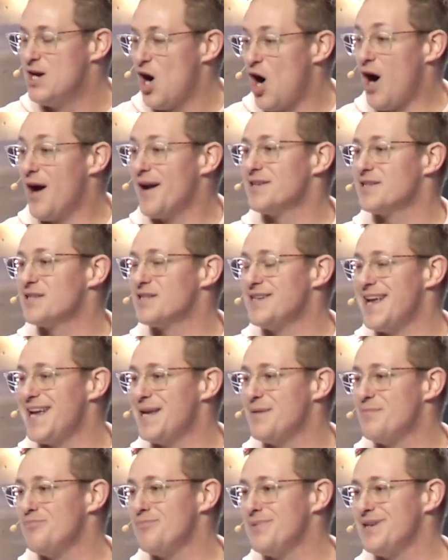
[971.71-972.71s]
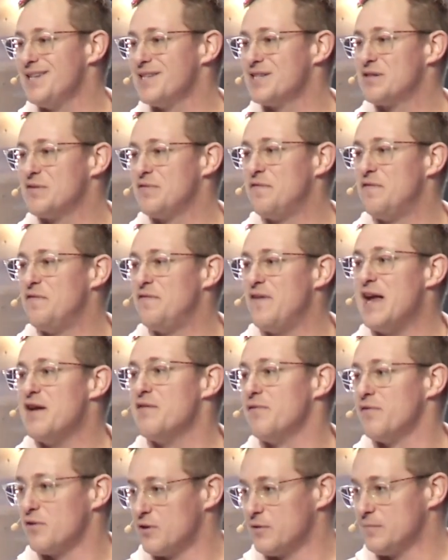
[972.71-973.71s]
Anna's name means
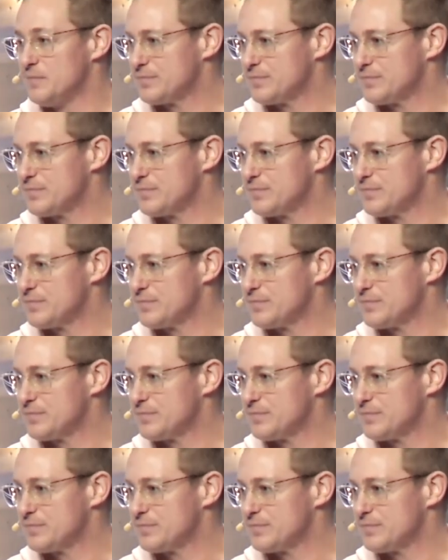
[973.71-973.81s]
favor.